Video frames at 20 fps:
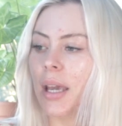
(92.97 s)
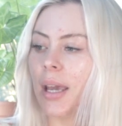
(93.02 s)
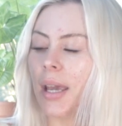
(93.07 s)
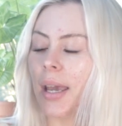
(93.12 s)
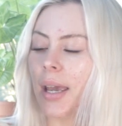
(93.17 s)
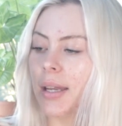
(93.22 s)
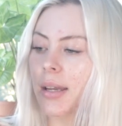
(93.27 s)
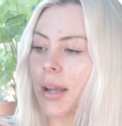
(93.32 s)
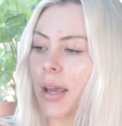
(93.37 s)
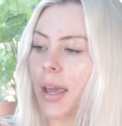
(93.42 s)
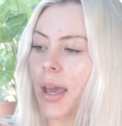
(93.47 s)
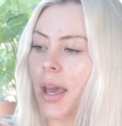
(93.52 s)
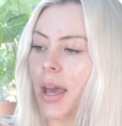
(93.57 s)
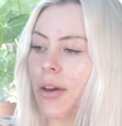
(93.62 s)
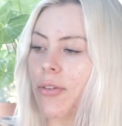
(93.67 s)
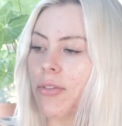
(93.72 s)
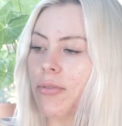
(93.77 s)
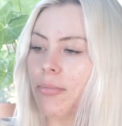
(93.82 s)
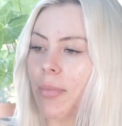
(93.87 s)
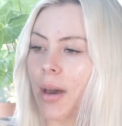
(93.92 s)
and I
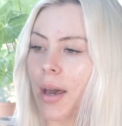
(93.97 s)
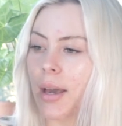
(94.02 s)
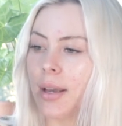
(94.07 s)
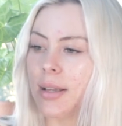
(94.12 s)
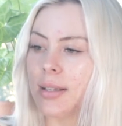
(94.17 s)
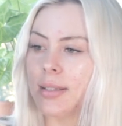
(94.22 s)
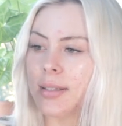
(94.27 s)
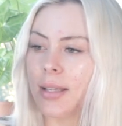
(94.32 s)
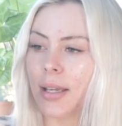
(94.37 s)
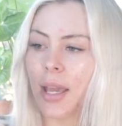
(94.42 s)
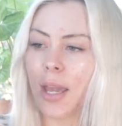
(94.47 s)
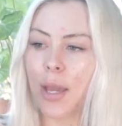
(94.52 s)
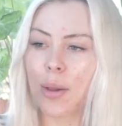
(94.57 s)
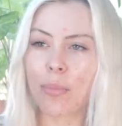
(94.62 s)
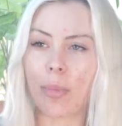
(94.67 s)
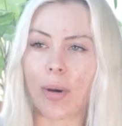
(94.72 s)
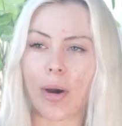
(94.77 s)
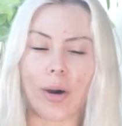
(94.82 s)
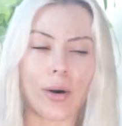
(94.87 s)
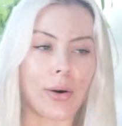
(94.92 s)
have my singing
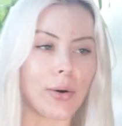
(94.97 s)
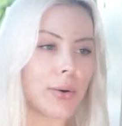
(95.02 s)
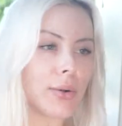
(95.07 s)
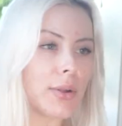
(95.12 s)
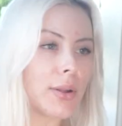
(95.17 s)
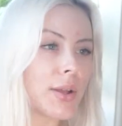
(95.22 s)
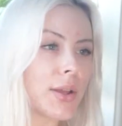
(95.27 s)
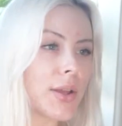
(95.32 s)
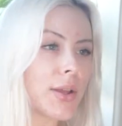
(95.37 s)
bowl.